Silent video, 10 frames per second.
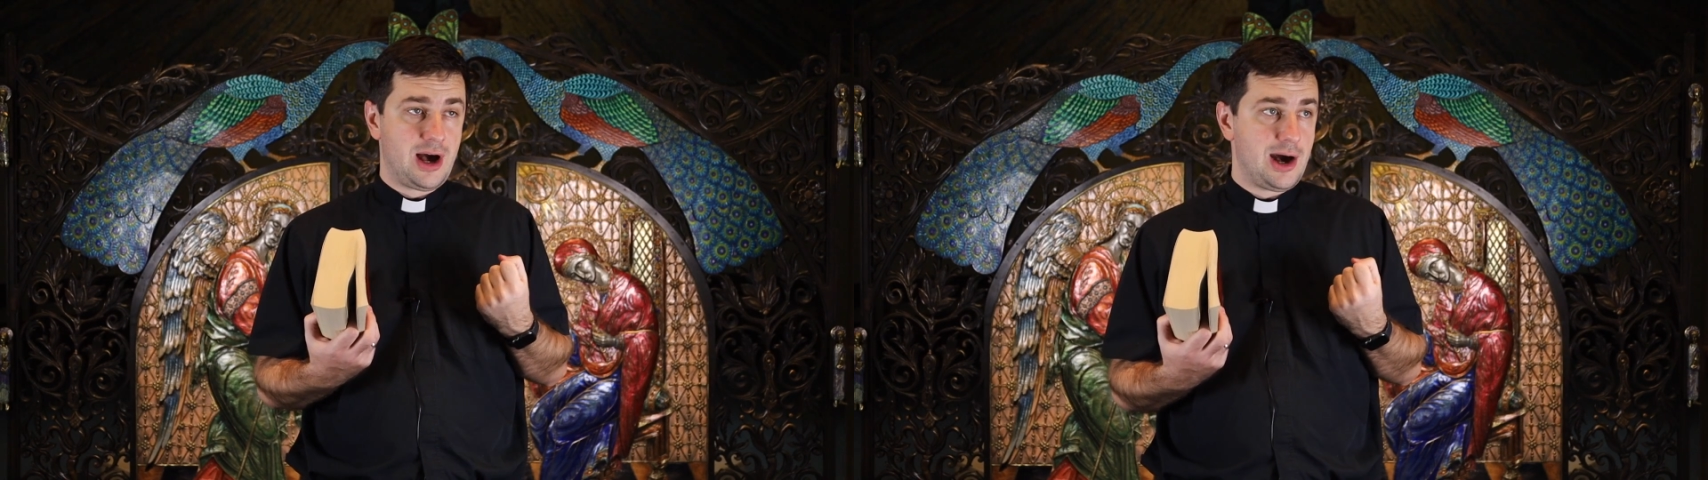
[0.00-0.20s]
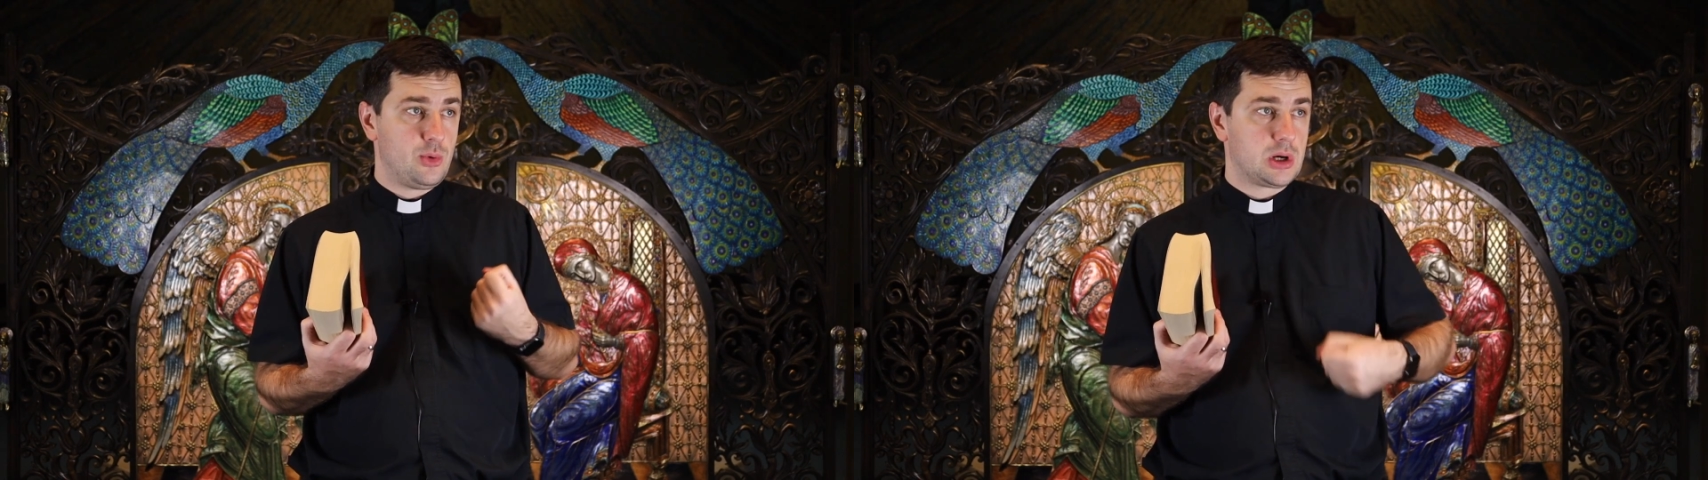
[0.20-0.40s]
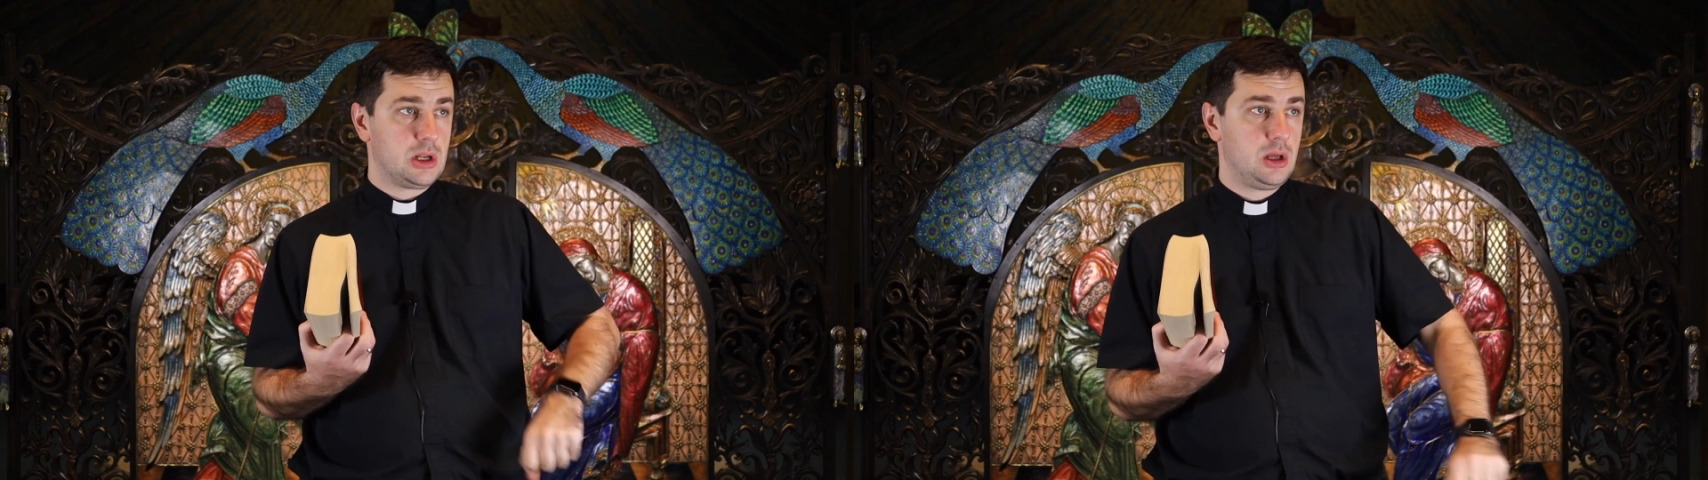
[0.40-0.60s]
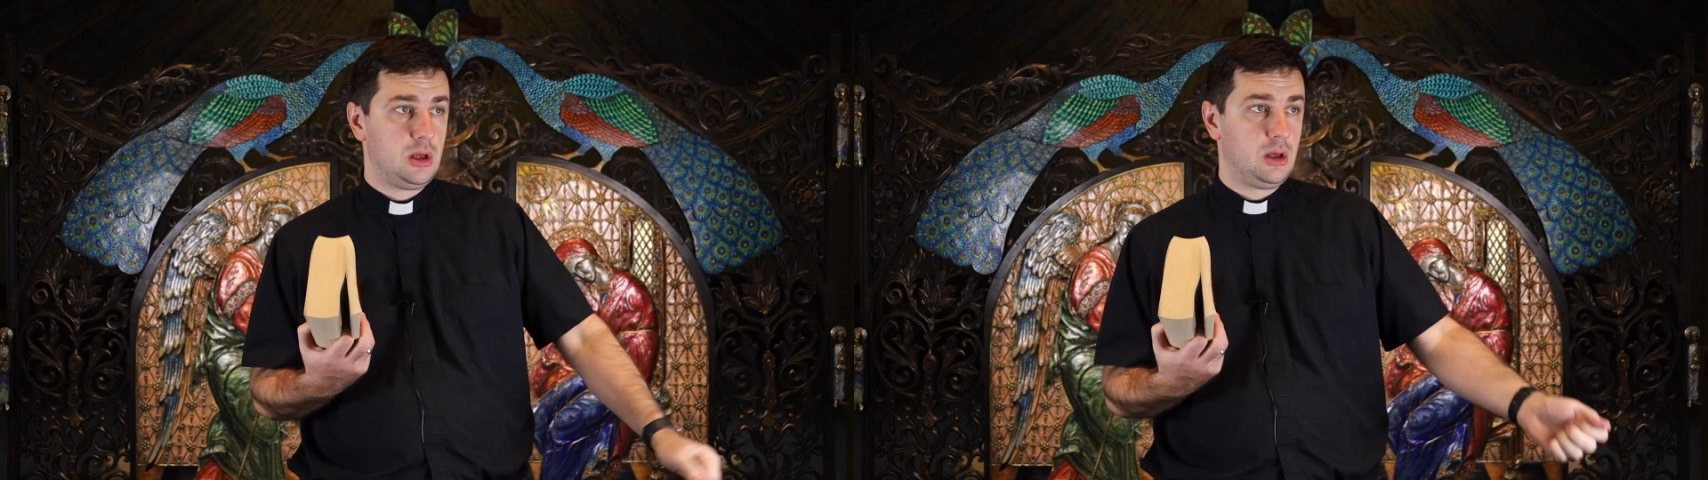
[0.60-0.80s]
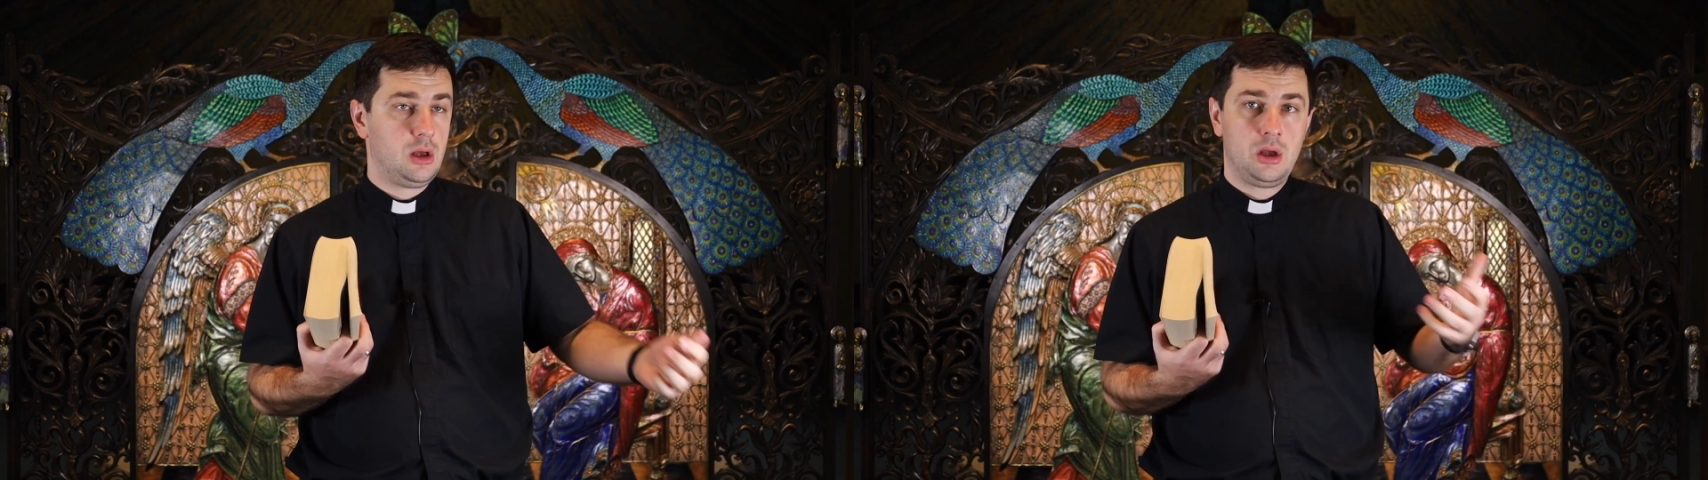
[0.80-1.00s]
our
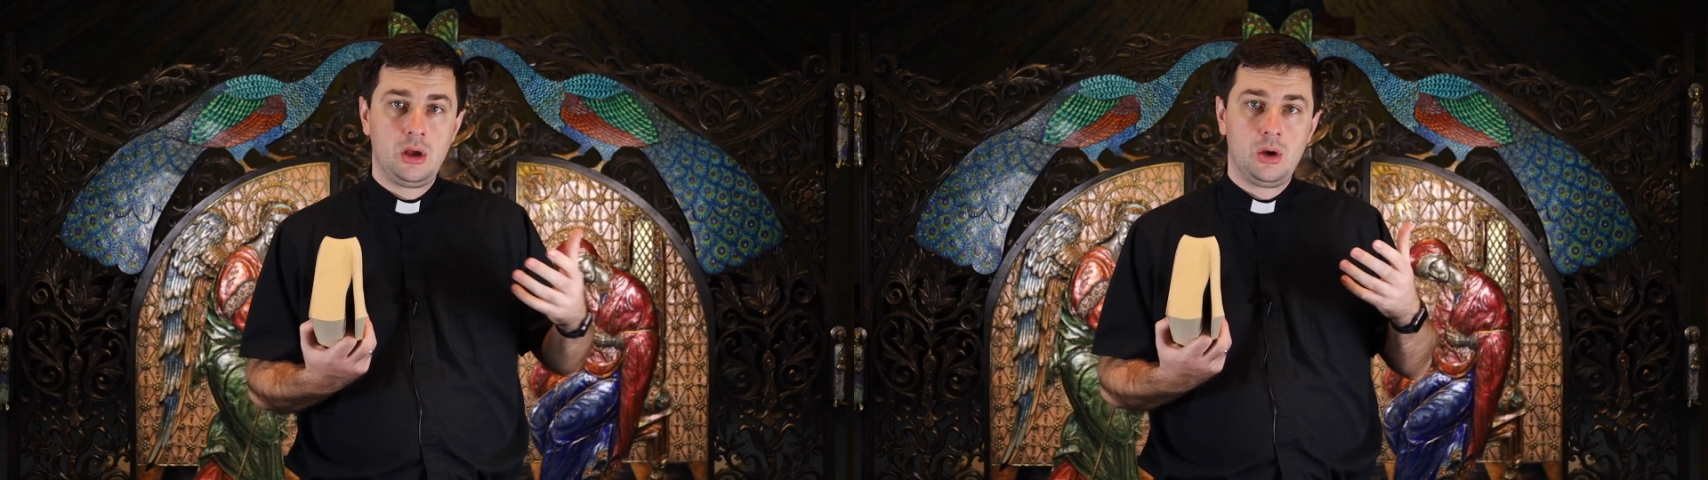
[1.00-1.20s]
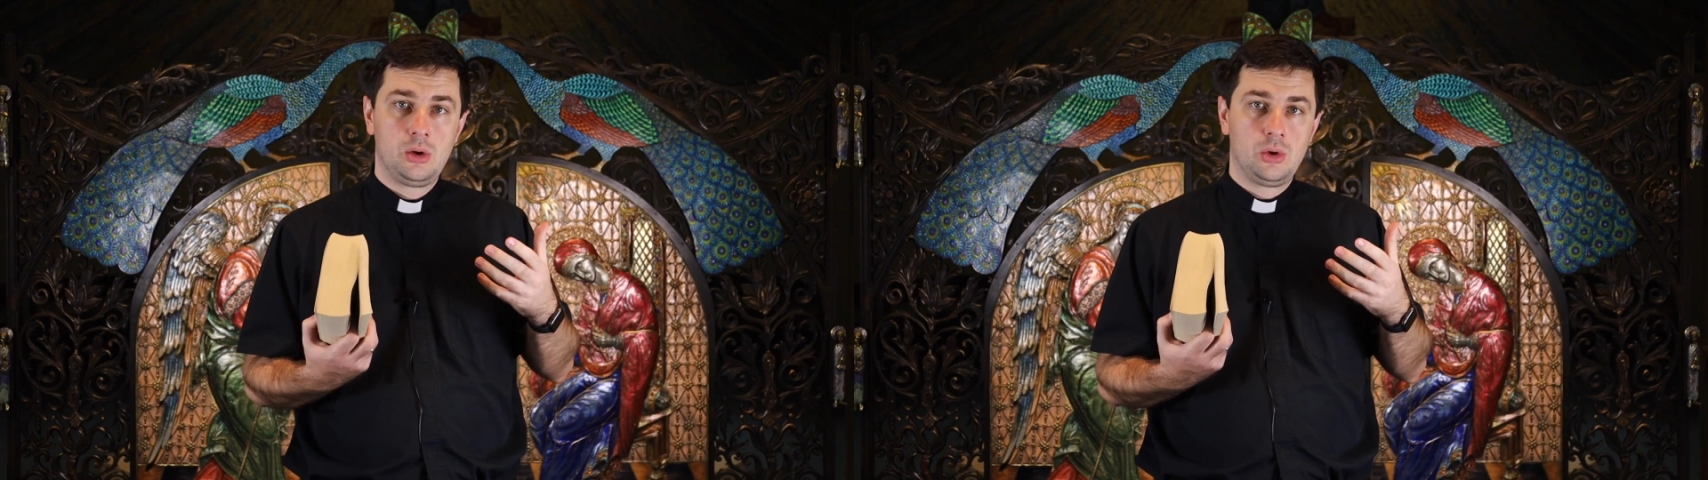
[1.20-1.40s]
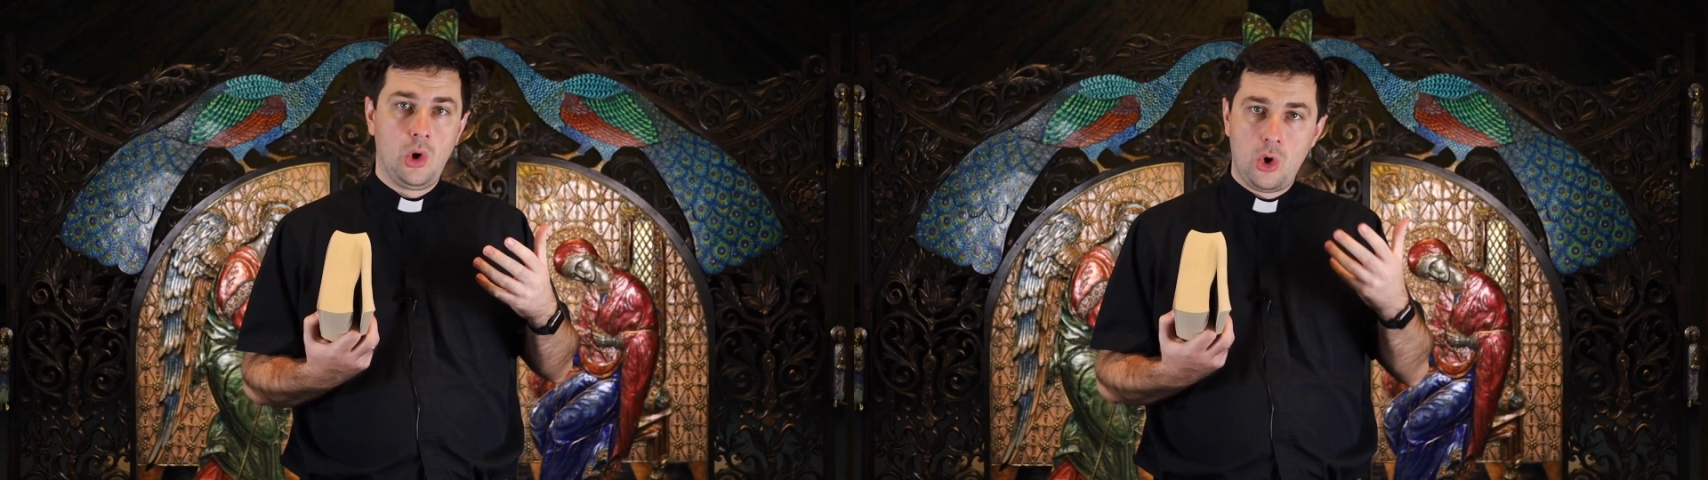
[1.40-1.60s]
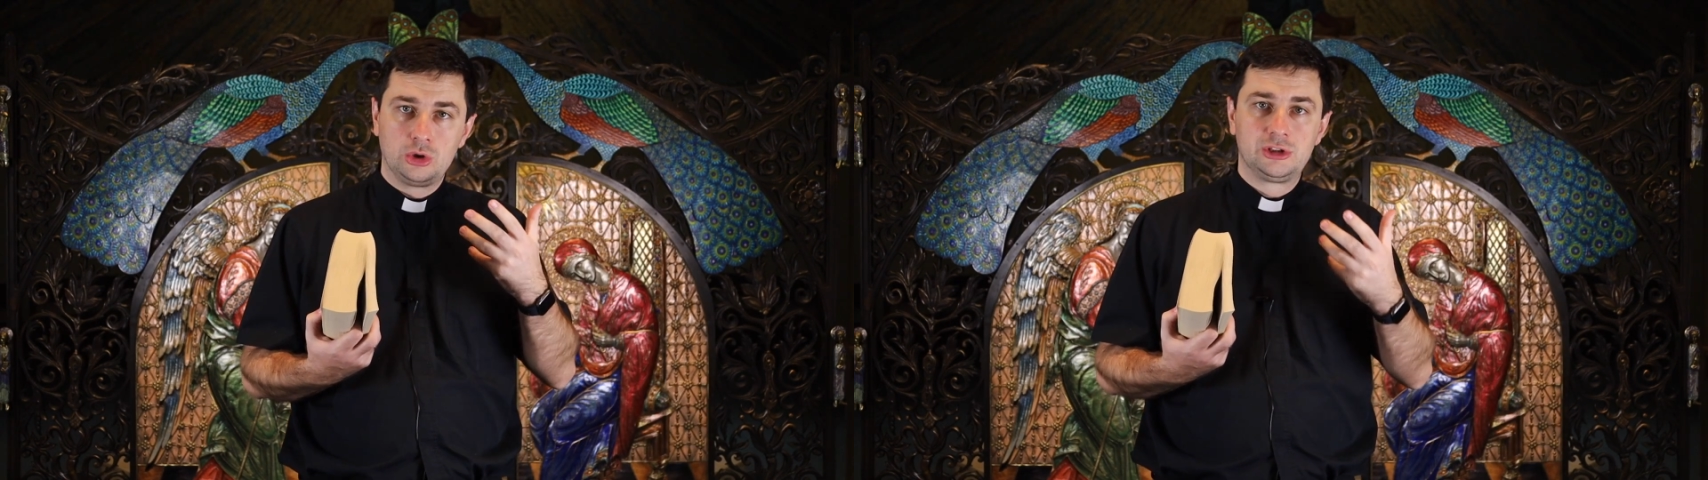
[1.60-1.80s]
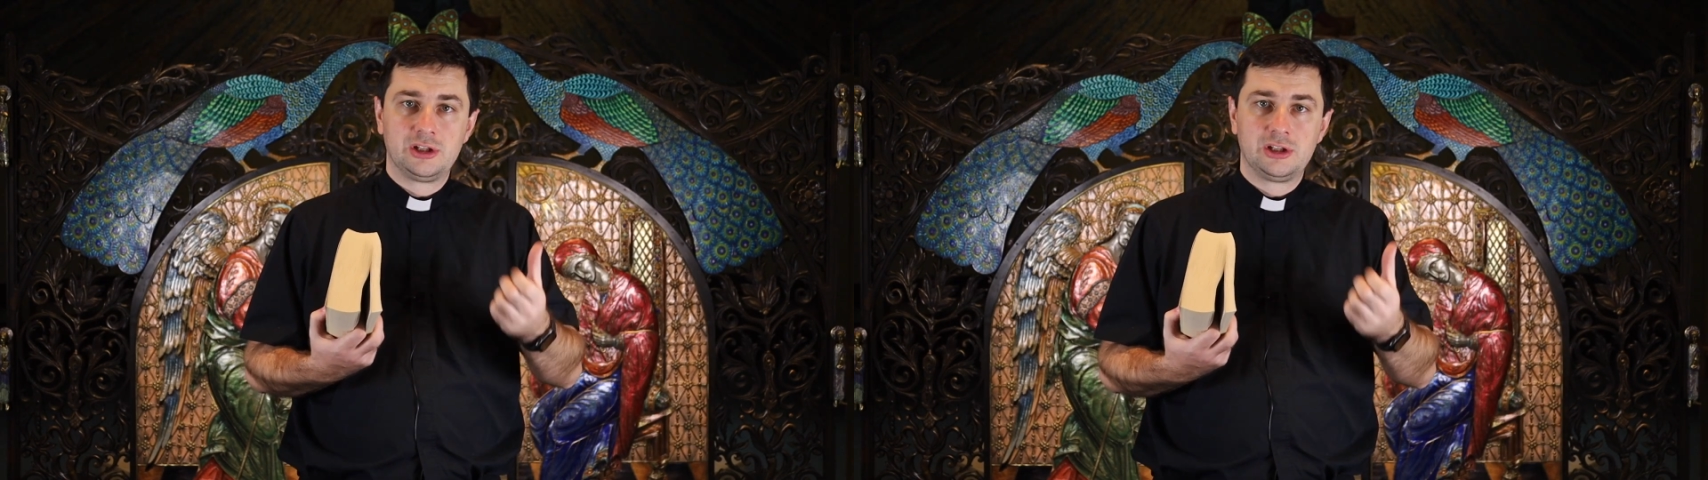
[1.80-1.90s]
old